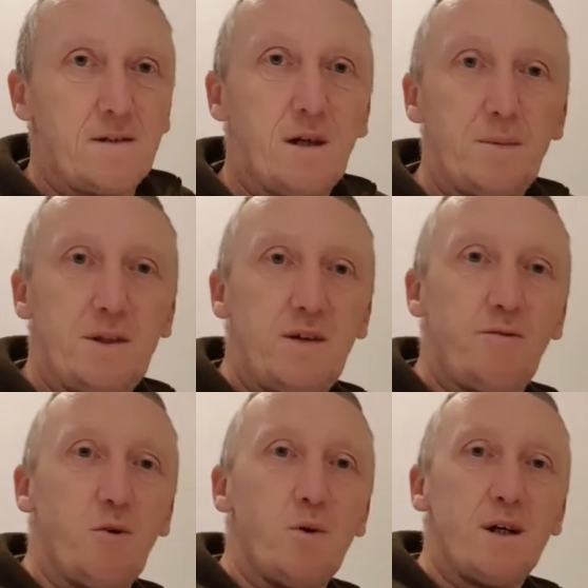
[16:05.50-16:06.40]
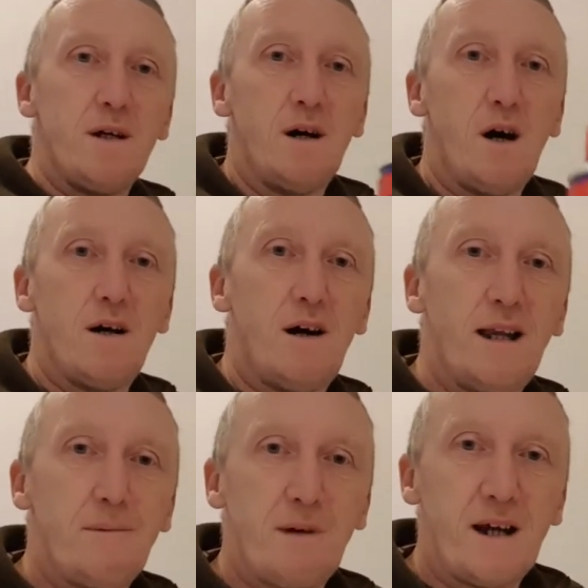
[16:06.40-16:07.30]
WD-40. I
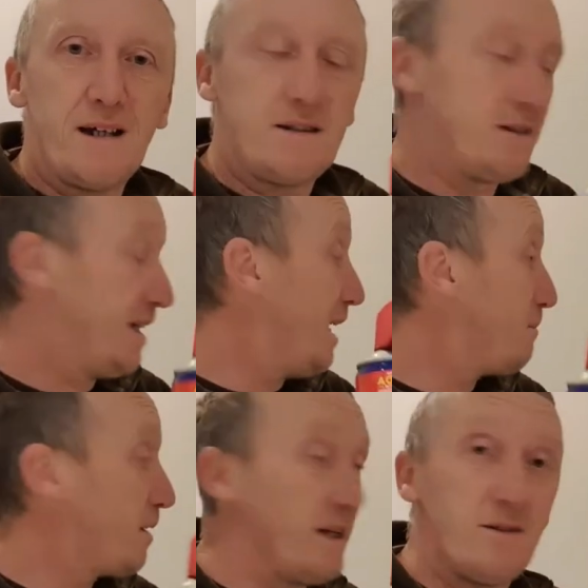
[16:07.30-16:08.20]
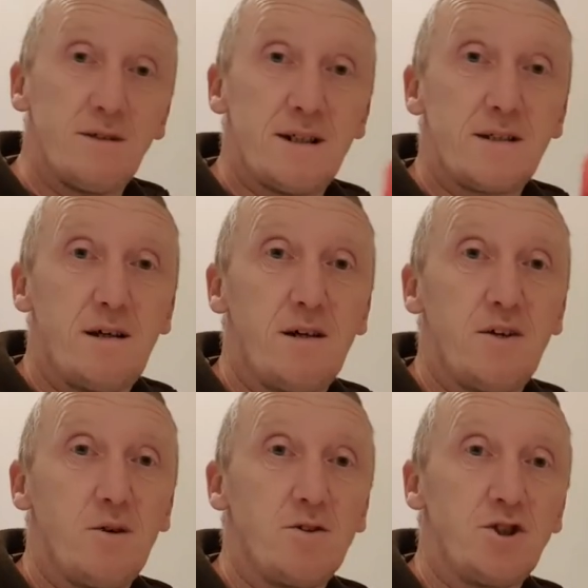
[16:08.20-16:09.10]
elaborated on this
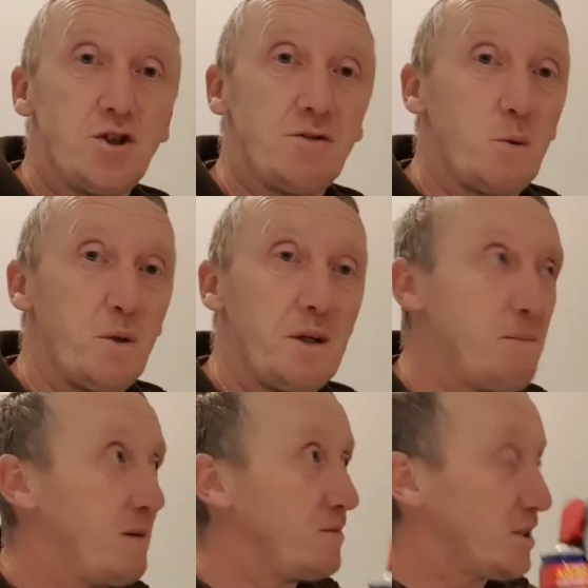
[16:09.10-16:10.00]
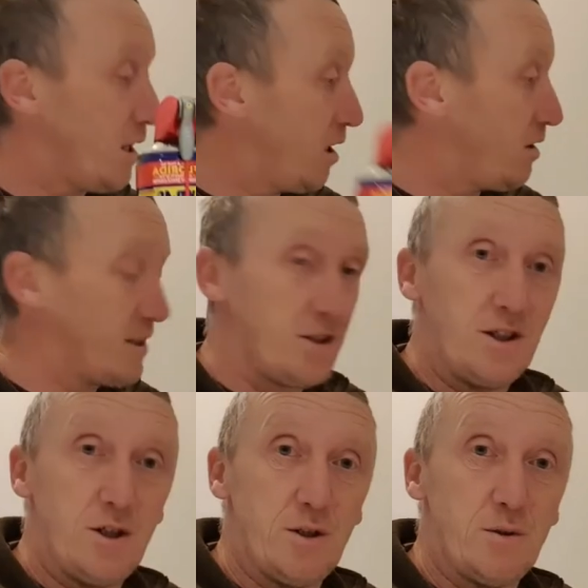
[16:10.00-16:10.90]
earlier on. During the winter months, I like to
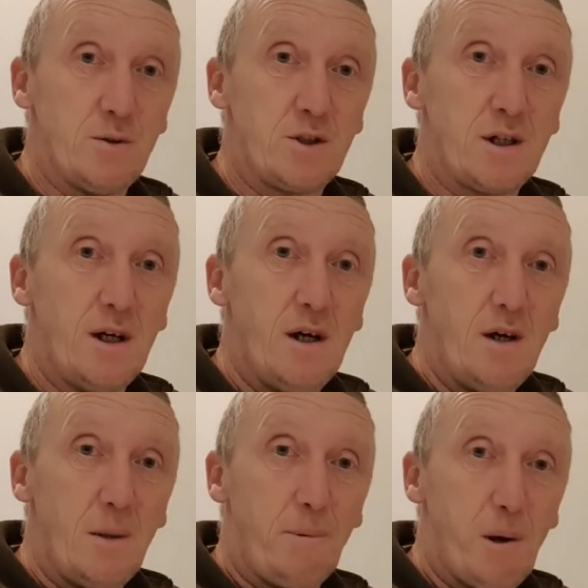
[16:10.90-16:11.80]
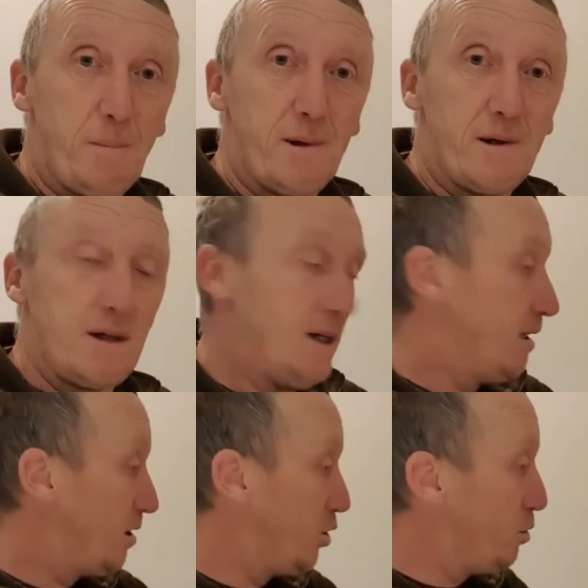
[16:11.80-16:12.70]
use a proper
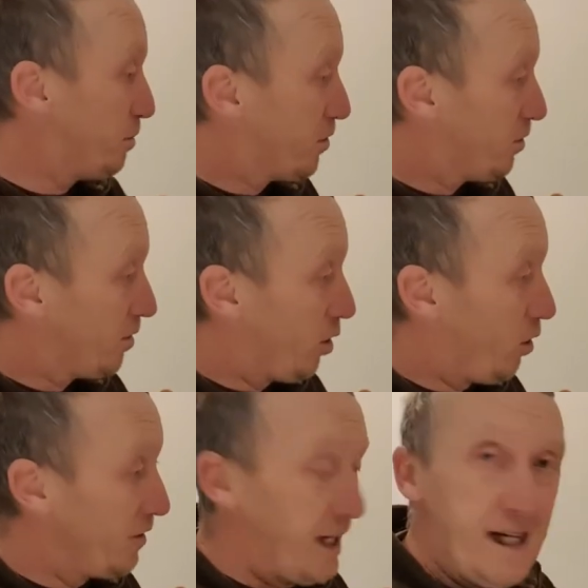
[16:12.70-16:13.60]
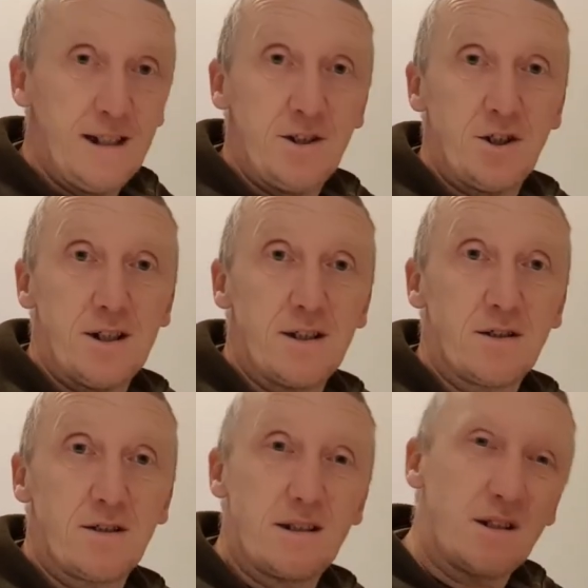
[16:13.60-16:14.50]
lubricant on the hinges
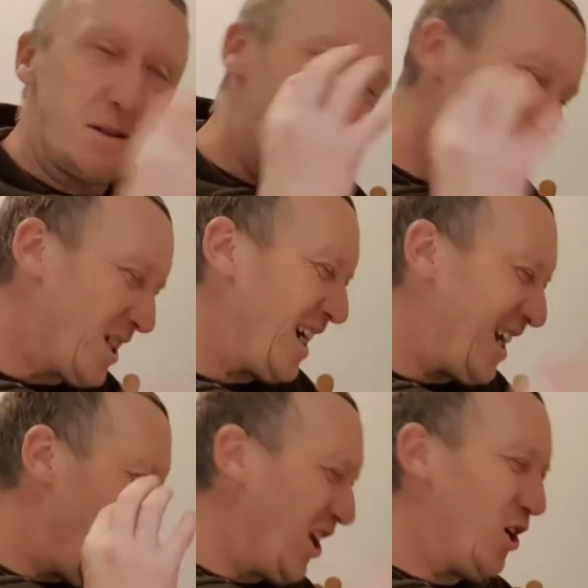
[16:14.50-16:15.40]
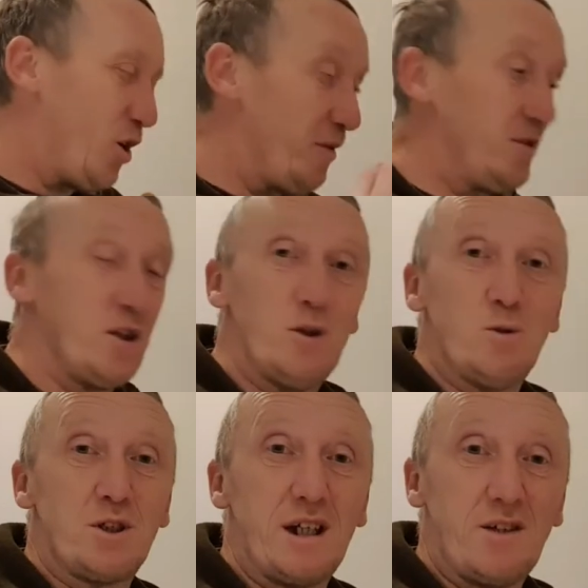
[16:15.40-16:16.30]
because it's going to be seeing a lot of
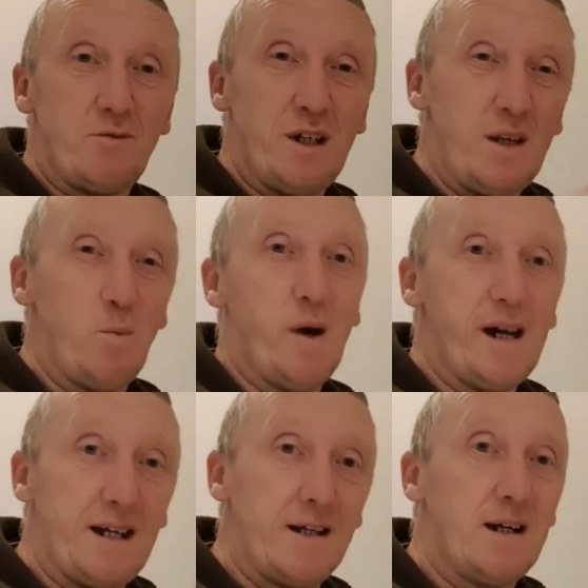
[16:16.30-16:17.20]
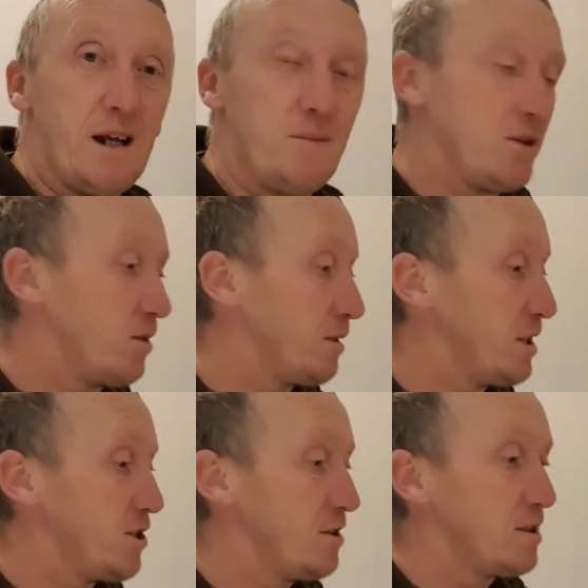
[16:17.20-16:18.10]
use in really wet and inclement
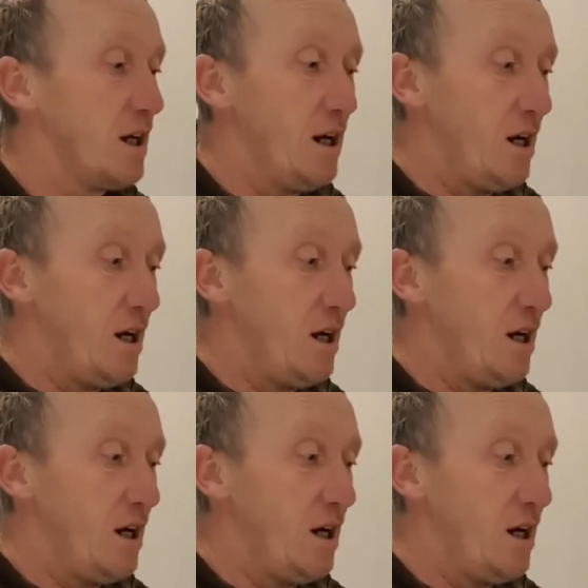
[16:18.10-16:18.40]
conditions.